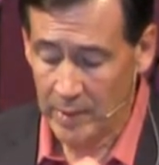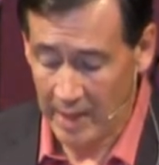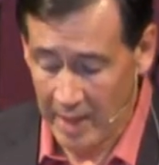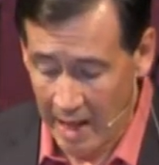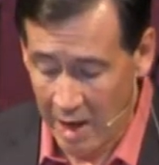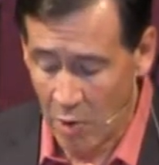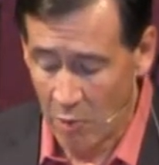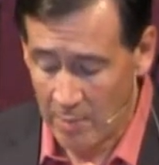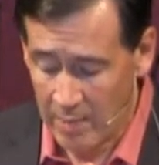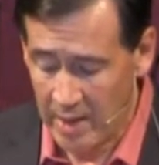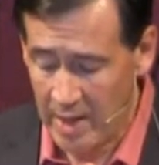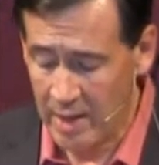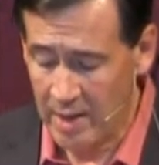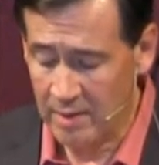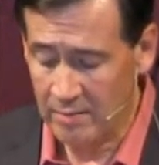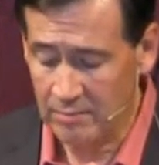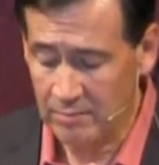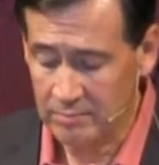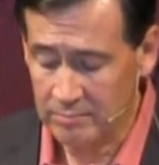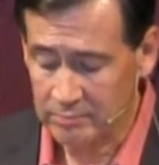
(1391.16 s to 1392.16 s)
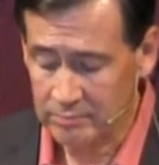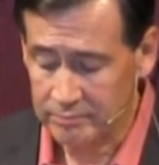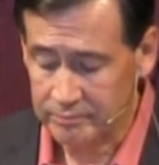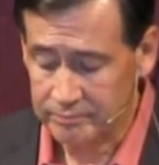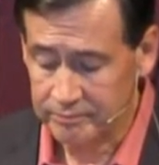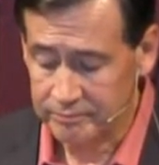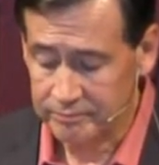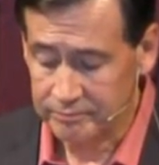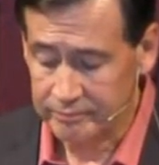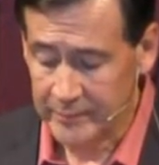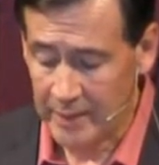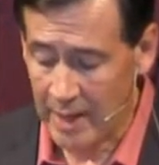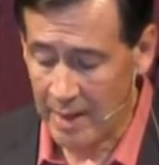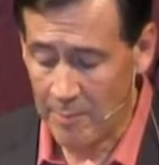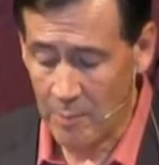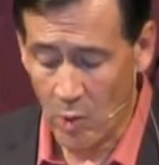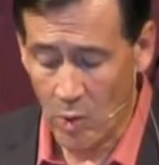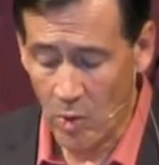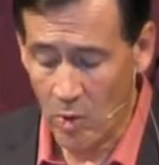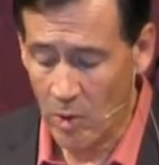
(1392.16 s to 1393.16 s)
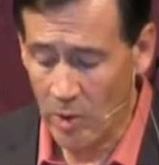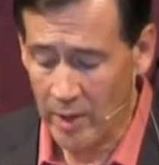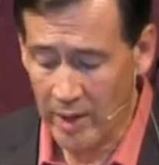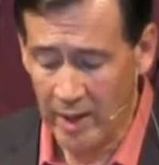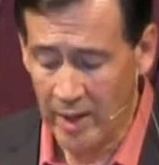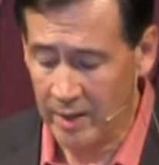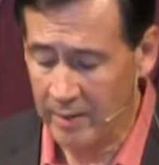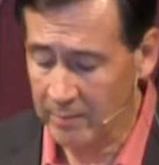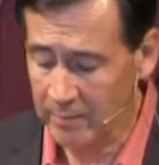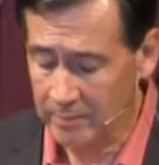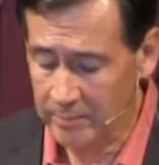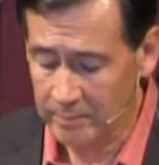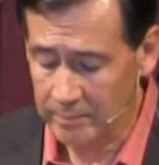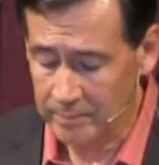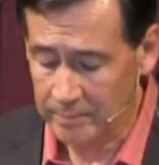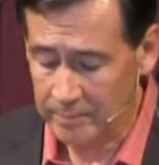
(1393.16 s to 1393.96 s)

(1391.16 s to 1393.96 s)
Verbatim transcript: count me in, I'm all in.